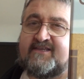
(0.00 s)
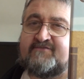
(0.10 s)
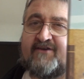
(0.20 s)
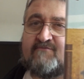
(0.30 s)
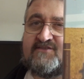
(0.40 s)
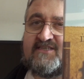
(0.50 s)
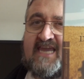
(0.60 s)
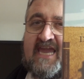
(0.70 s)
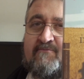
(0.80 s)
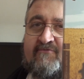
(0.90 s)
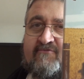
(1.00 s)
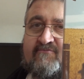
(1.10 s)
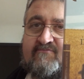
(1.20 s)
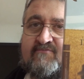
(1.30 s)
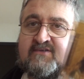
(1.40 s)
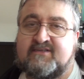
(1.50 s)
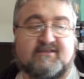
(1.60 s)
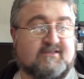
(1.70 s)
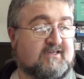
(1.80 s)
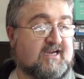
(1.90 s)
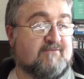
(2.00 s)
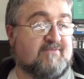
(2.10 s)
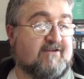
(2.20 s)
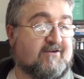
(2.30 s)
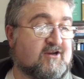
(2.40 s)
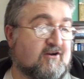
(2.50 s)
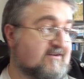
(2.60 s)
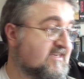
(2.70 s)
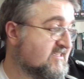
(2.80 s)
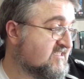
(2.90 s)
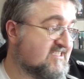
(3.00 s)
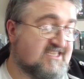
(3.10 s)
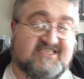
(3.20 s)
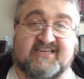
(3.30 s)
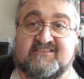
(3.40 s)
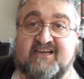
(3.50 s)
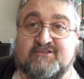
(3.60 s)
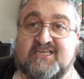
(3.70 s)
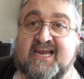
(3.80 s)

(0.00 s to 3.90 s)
of these films came from America, because there's just certain titles you